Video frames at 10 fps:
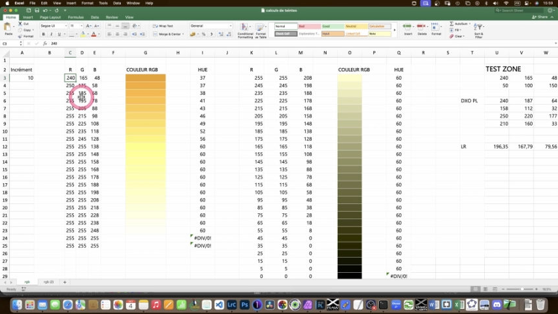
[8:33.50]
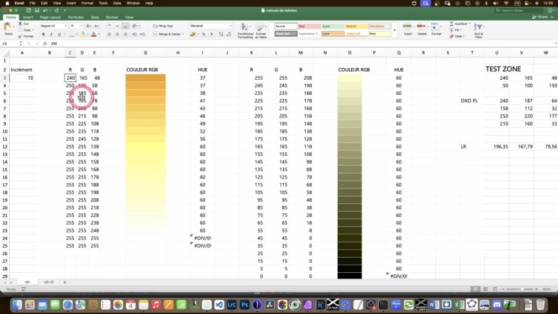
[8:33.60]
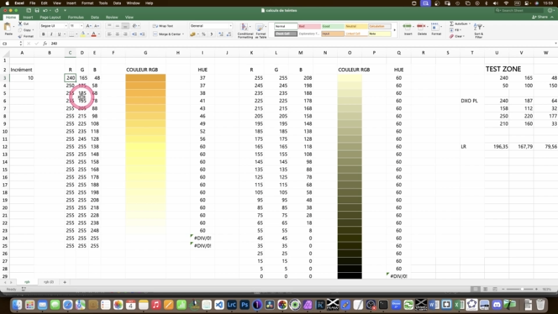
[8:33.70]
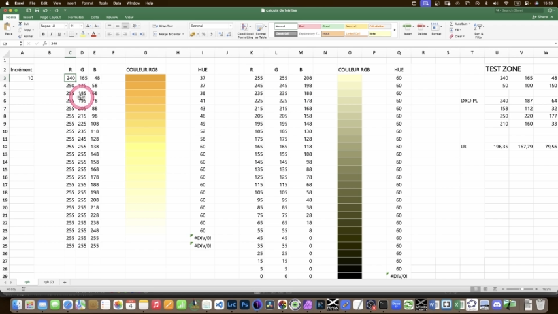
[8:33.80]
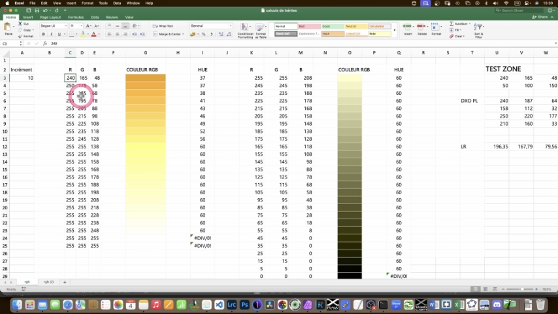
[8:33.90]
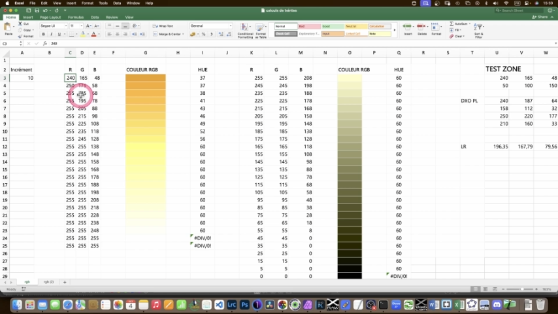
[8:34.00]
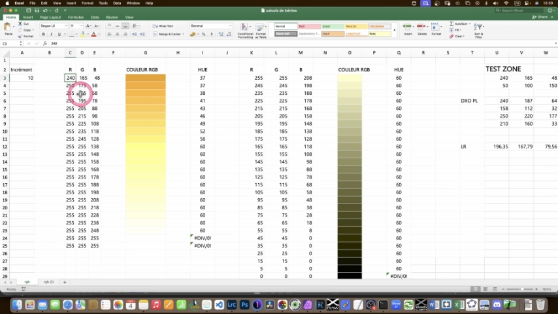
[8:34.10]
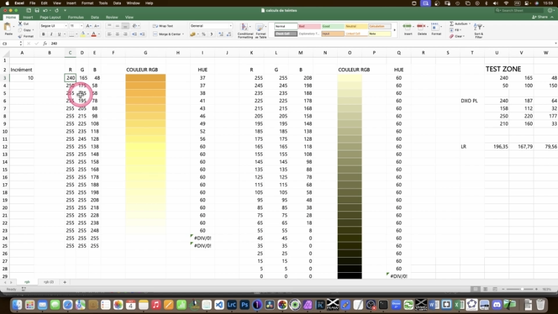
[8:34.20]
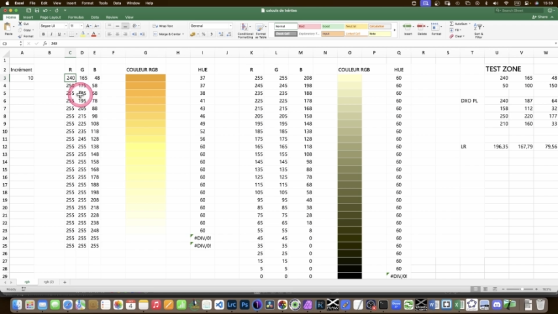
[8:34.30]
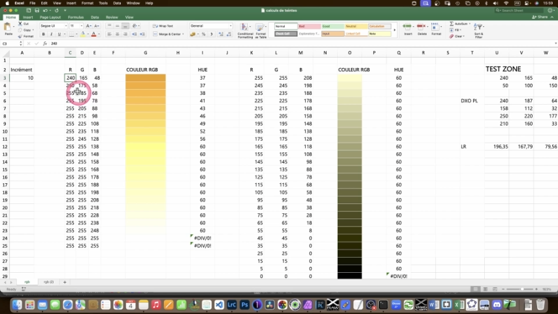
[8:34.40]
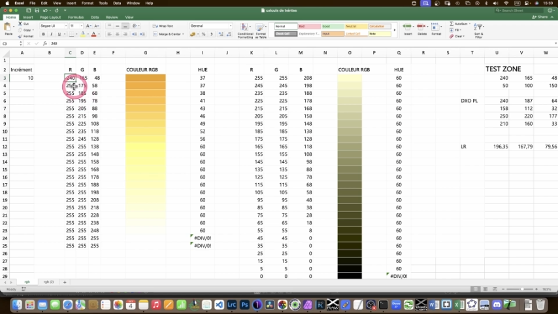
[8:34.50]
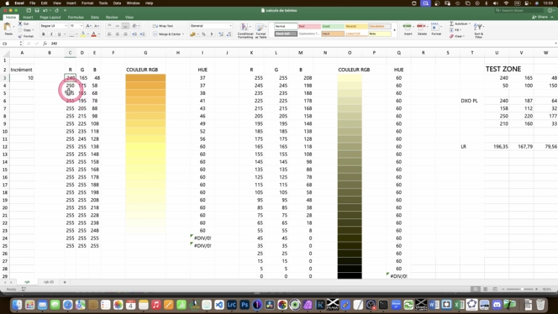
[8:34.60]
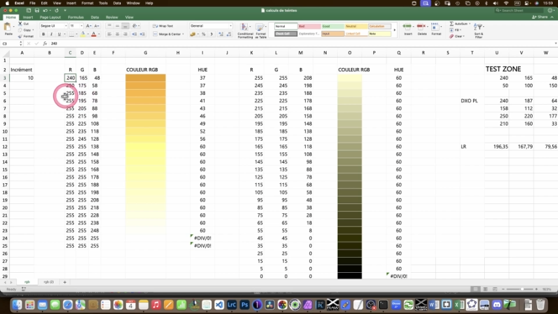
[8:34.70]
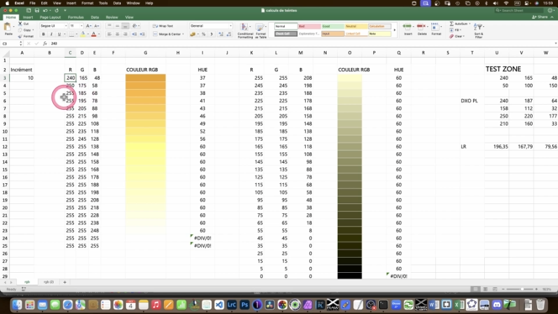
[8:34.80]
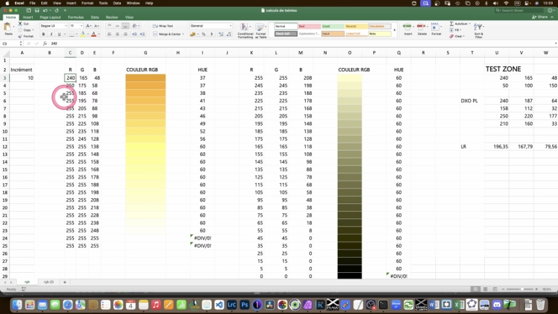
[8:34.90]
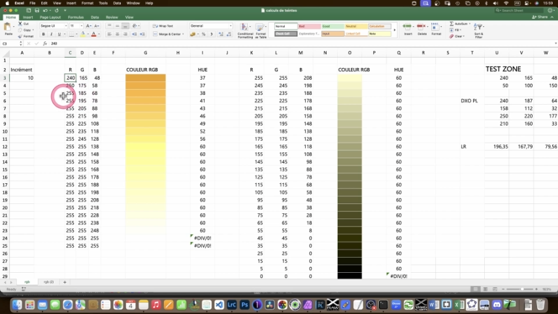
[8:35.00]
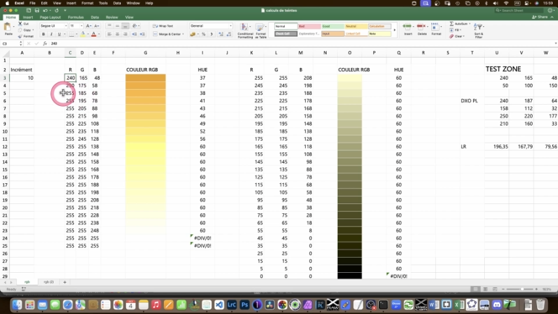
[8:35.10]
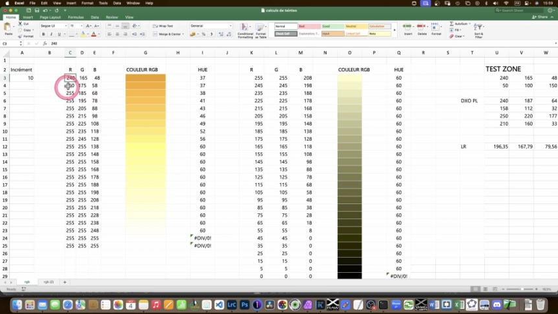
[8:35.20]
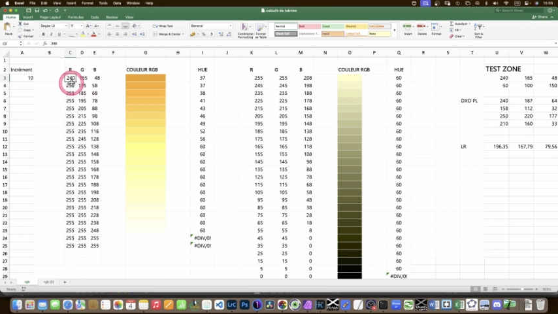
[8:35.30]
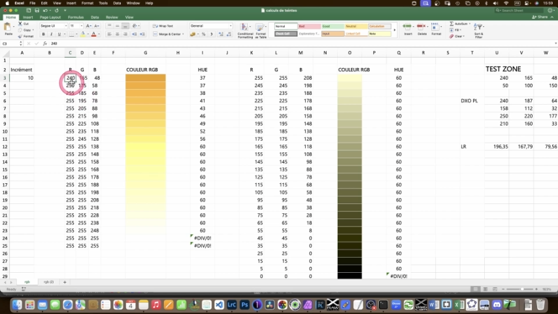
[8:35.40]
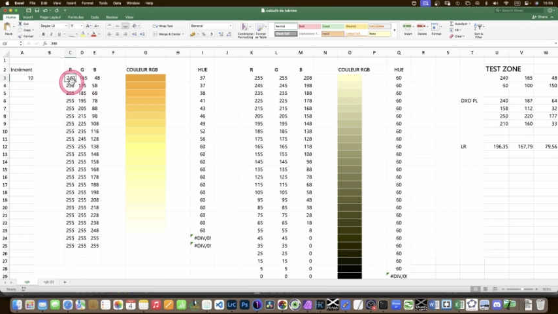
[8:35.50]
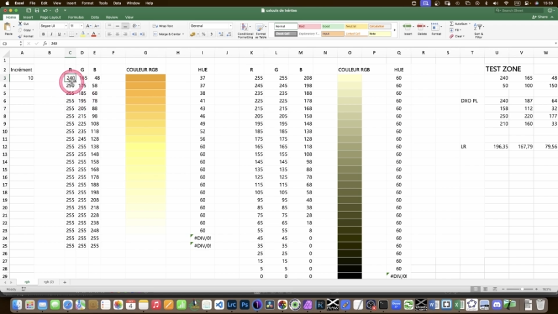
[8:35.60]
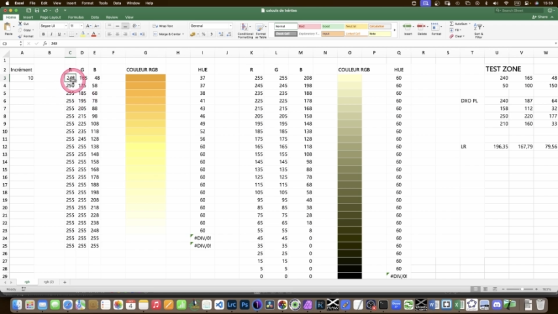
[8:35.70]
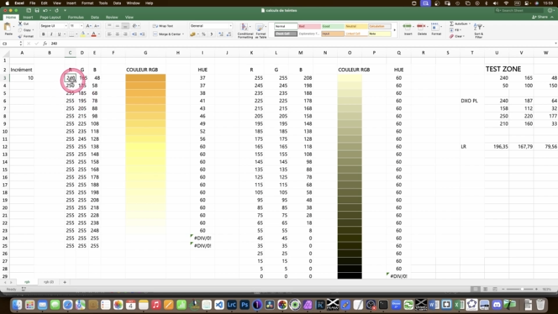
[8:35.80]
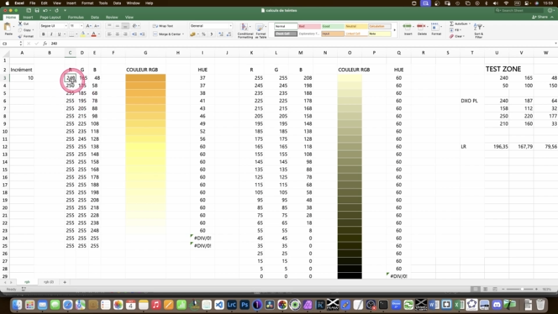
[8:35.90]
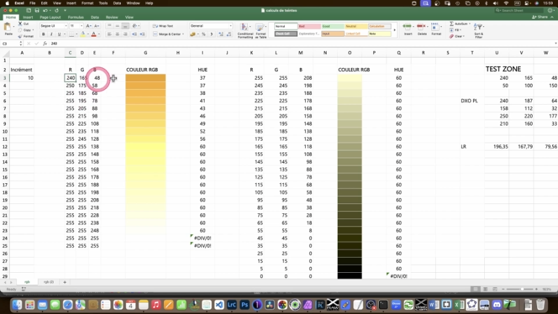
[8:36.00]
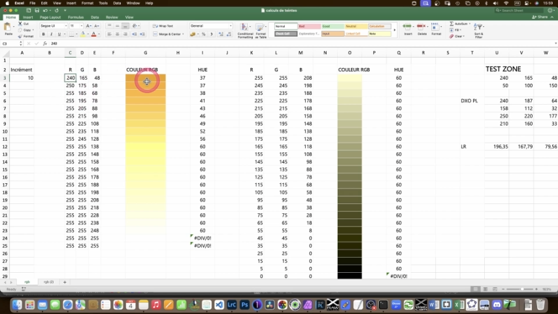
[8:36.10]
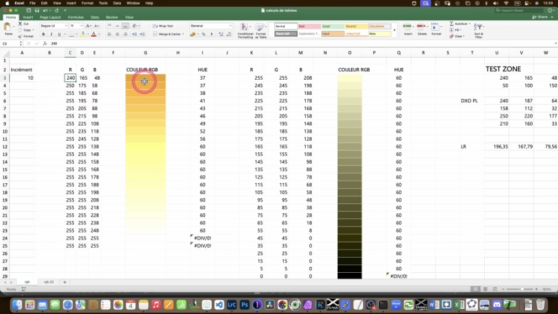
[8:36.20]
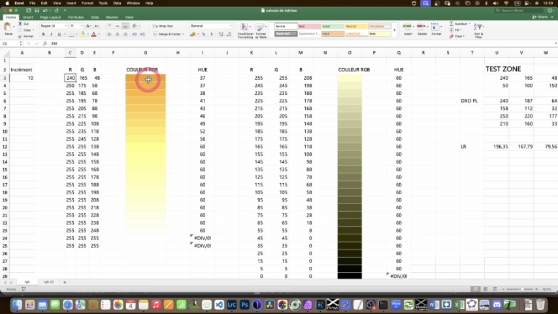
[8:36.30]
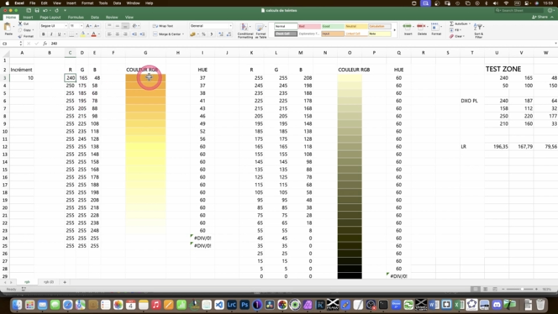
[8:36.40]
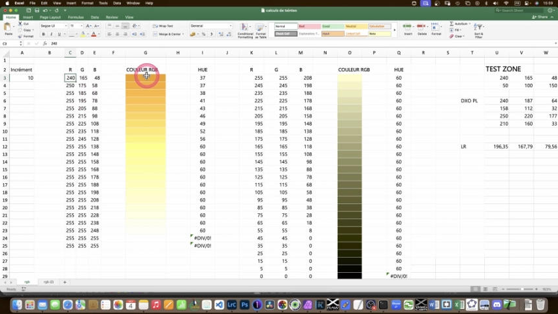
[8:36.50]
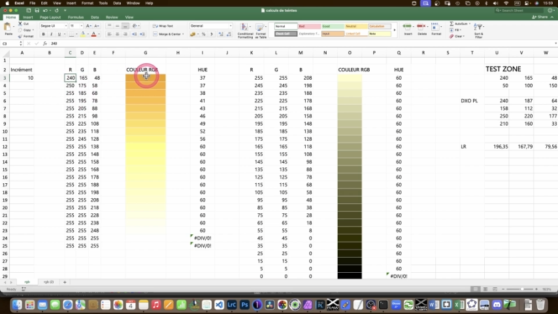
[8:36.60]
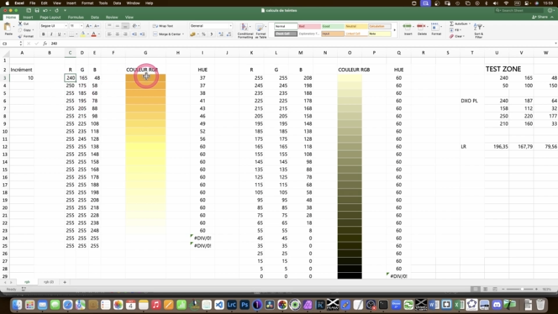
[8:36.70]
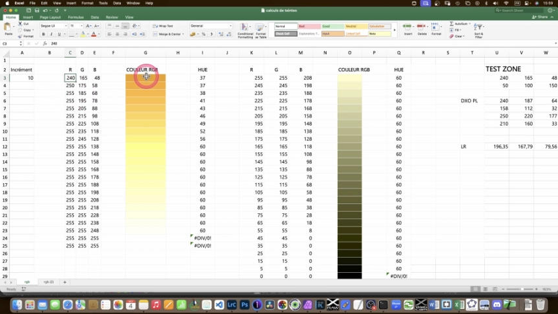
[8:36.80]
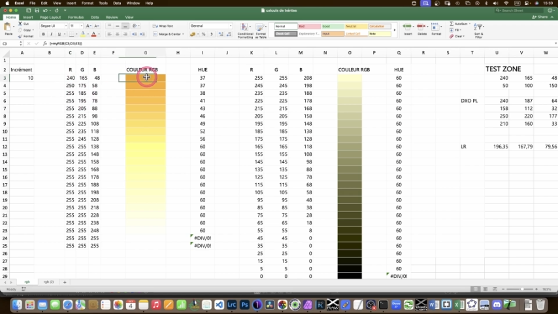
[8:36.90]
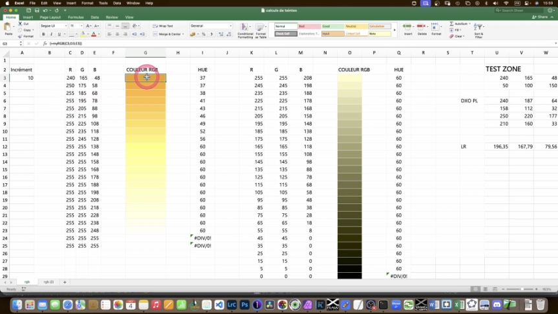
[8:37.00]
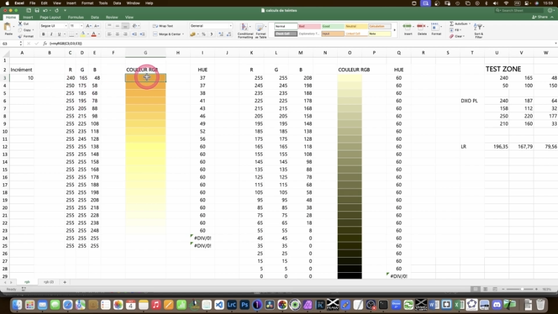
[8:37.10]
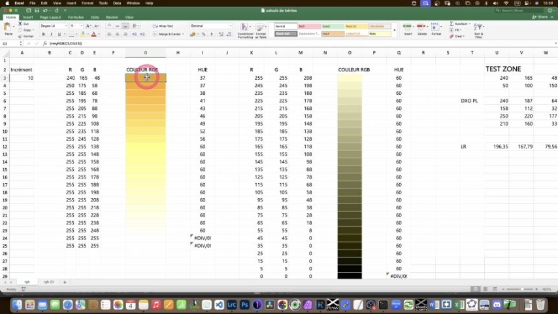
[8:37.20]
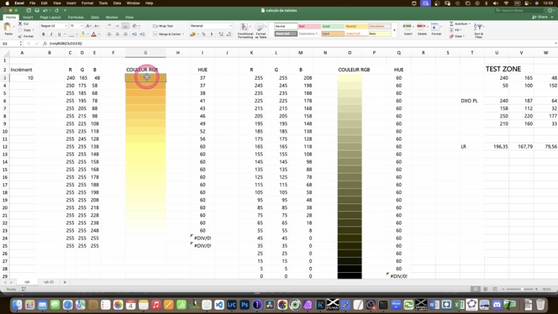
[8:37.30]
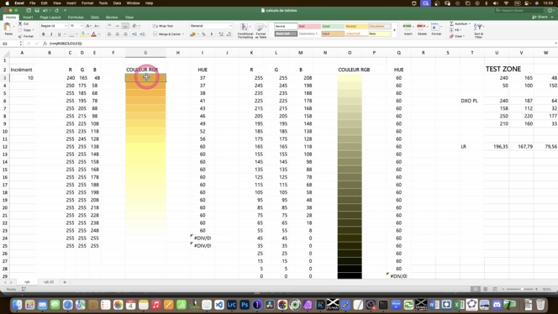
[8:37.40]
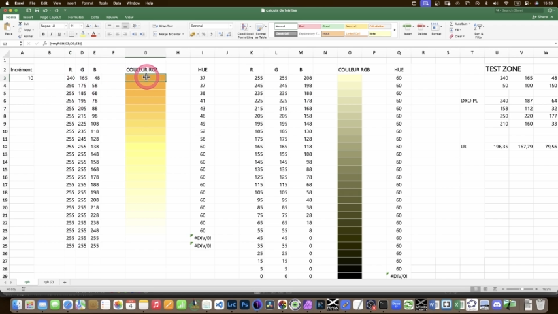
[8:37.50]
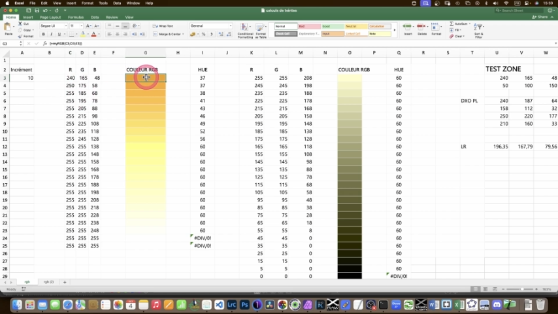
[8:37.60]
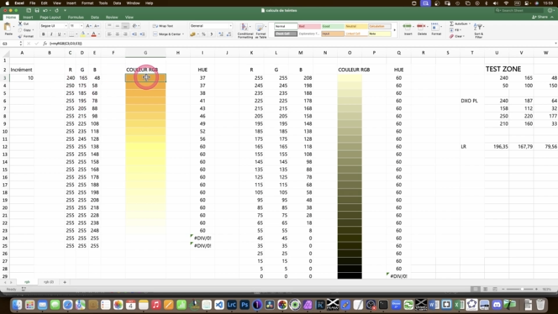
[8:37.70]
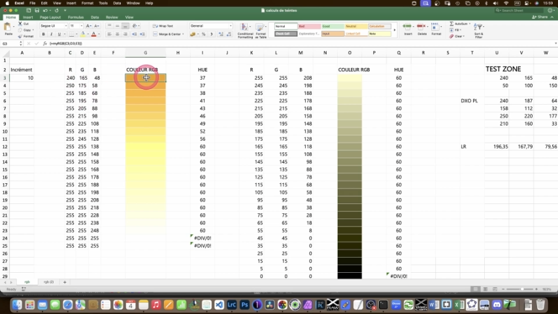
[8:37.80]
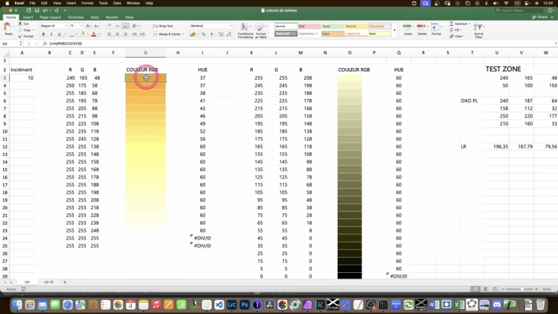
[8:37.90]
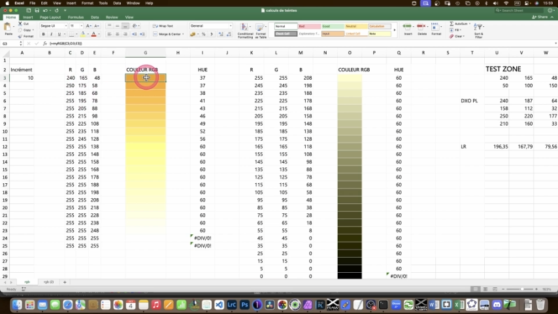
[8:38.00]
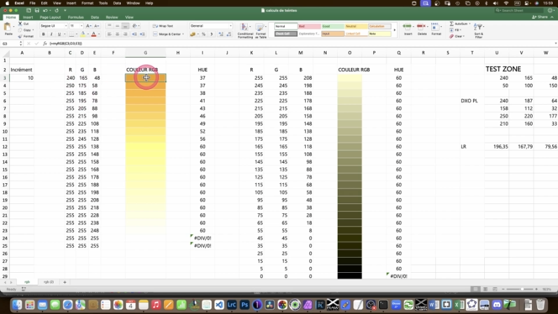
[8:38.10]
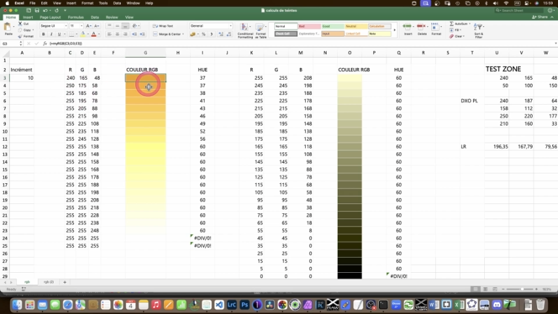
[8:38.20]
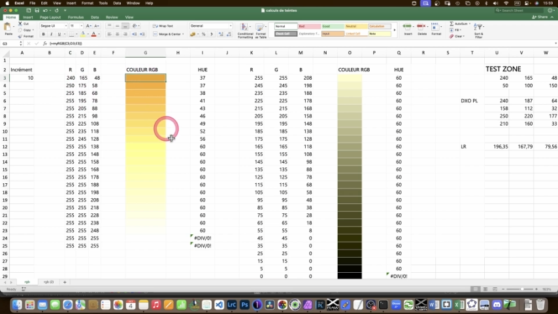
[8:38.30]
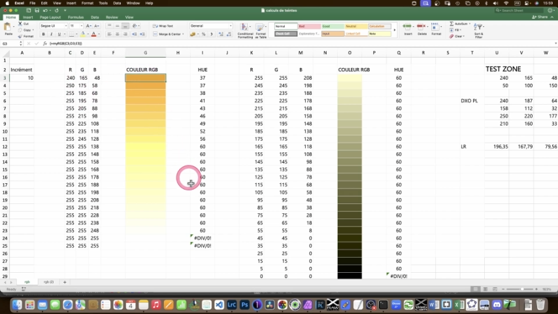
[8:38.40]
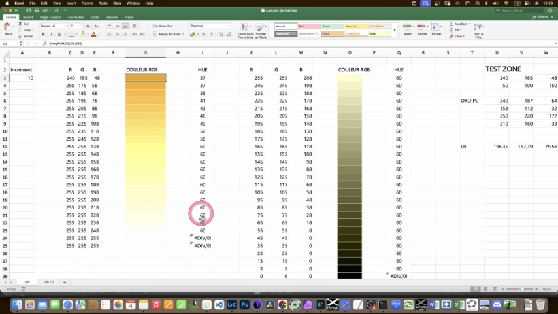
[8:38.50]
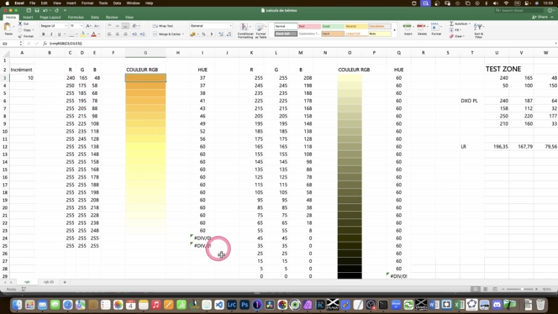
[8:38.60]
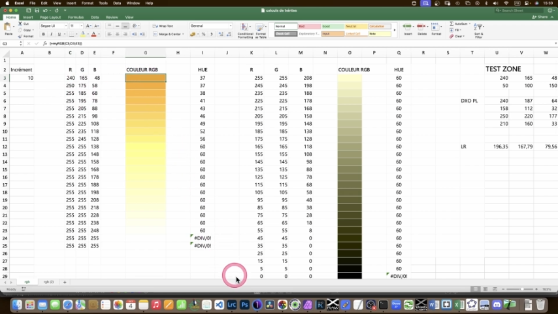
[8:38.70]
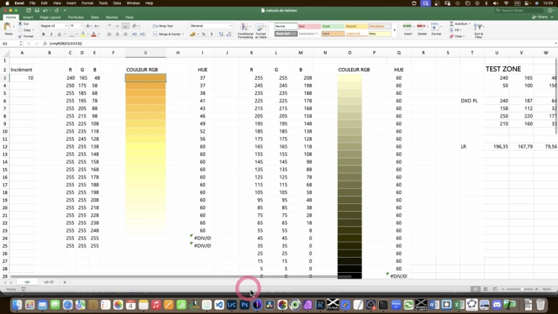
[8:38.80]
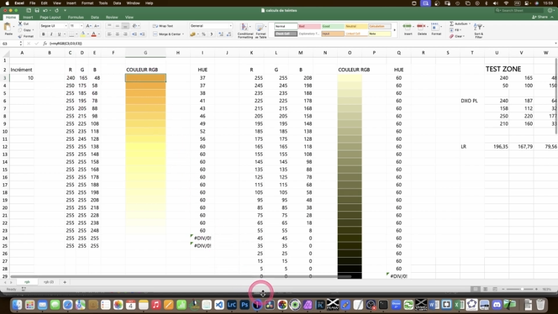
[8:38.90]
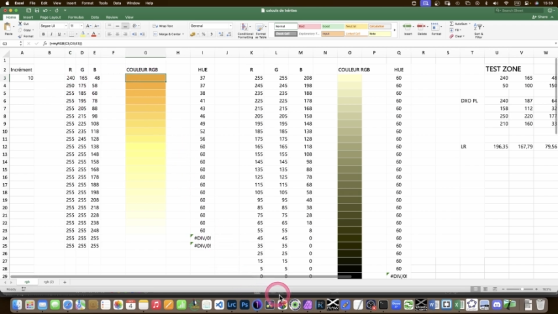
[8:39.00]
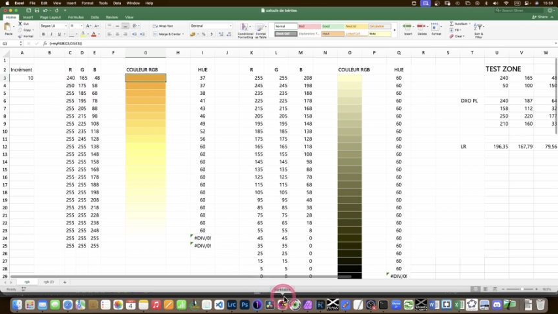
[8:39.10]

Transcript: [unreadable: no face in view]